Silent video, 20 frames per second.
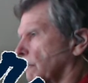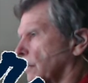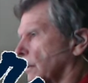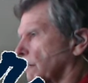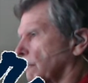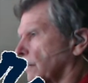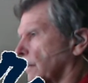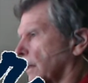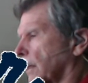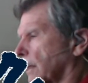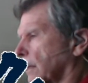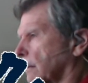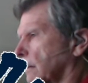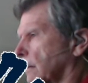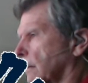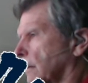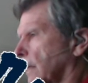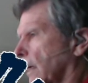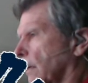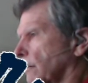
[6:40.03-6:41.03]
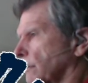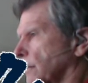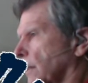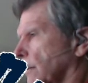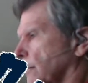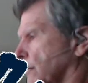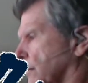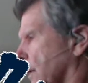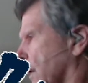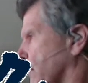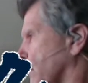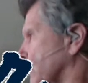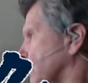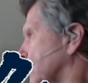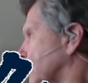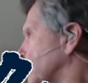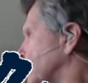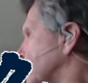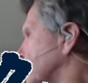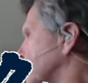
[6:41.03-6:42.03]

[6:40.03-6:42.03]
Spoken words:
But my countdown timer did